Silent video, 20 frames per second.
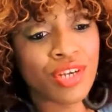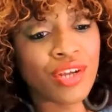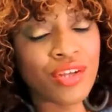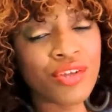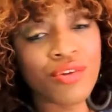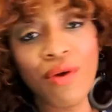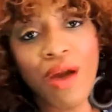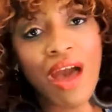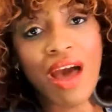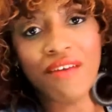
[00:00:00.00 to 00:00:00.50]
you,
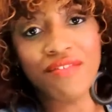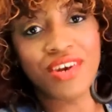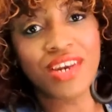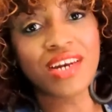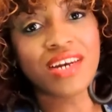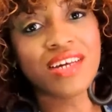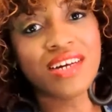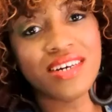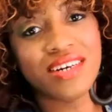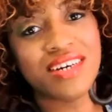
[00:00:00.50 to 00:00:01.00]
you have
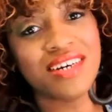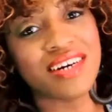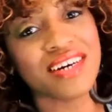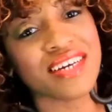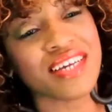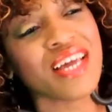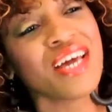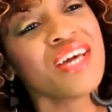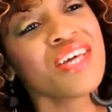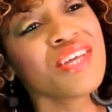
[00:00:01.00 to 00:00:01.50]
to
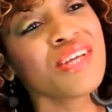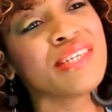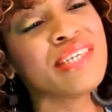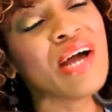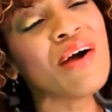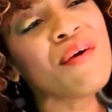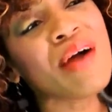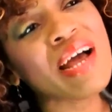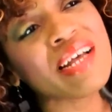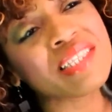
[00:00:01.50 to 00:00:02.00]
look. You
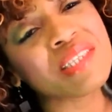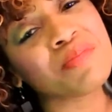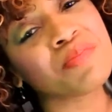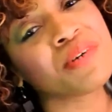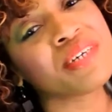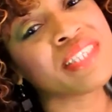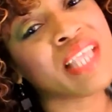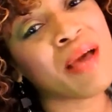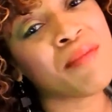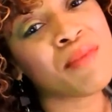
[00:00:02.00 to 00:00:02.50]
don't have to
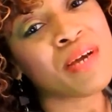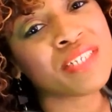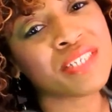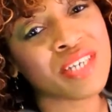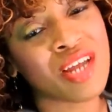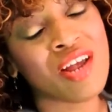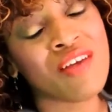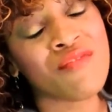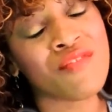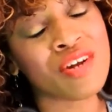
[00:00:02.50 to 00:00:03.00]
put that much
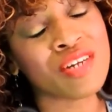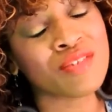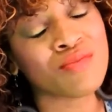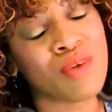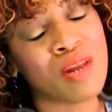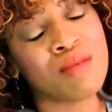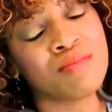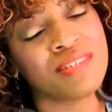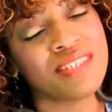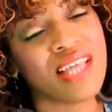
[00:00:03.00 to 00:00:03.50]
effort is
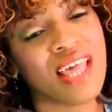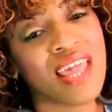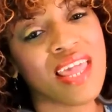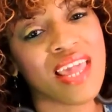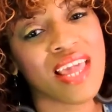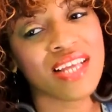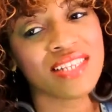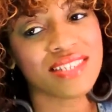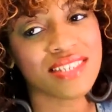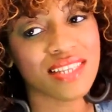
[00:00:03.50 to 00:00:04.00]
what I'm
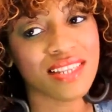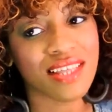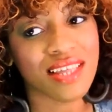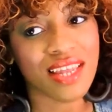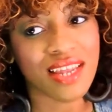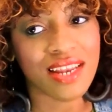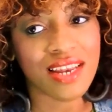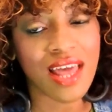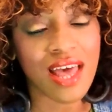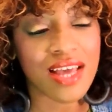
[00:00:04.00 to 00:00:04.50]
saying into
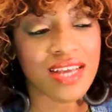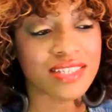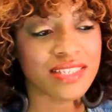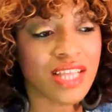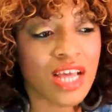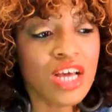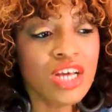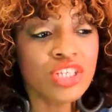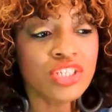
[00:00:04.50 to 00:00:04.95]
looking nice.